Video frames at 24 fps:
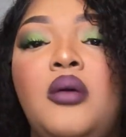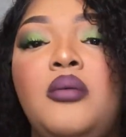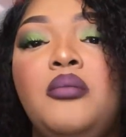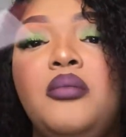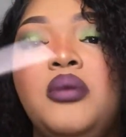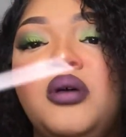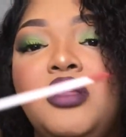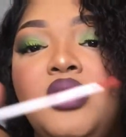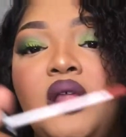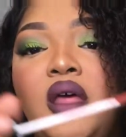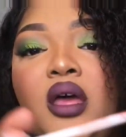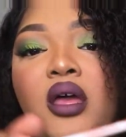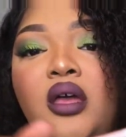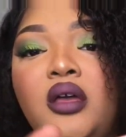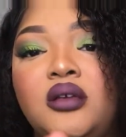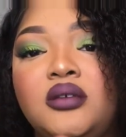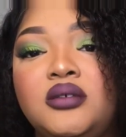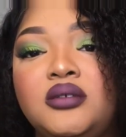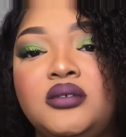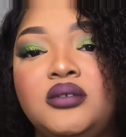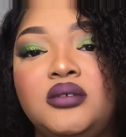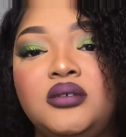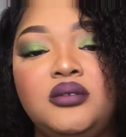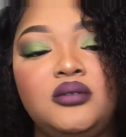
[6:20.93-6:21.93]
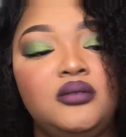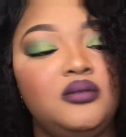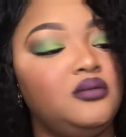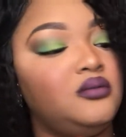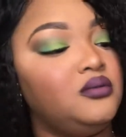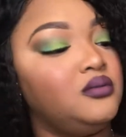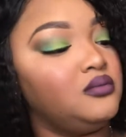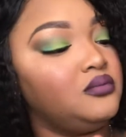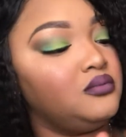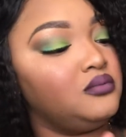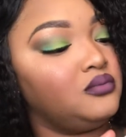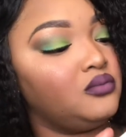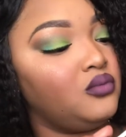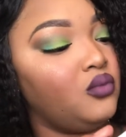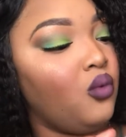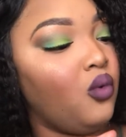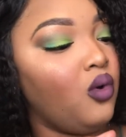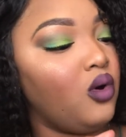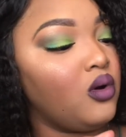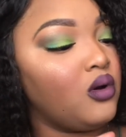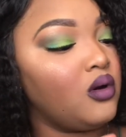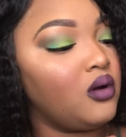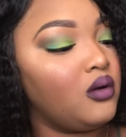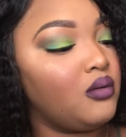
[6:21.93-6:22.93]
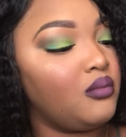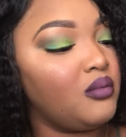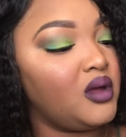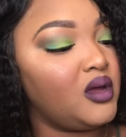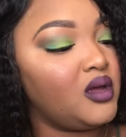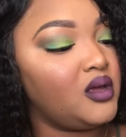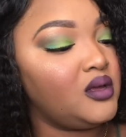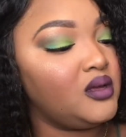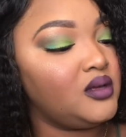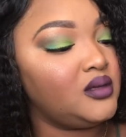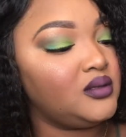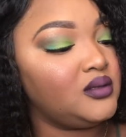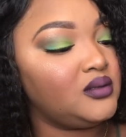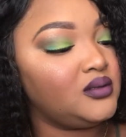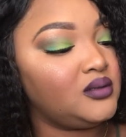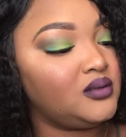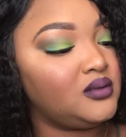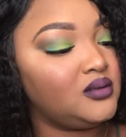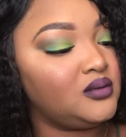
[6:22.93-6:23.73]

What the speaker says: But like still warm, I guess.